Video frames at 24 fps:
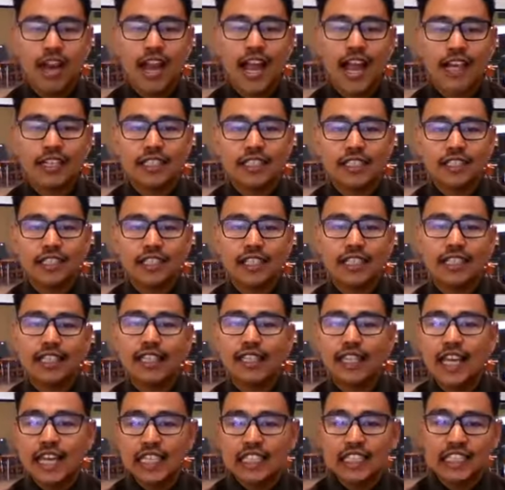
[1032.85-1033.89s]
actually
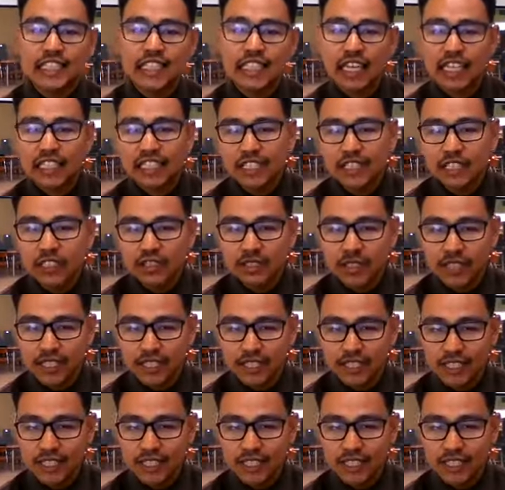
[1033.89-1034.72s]
less than 90 units.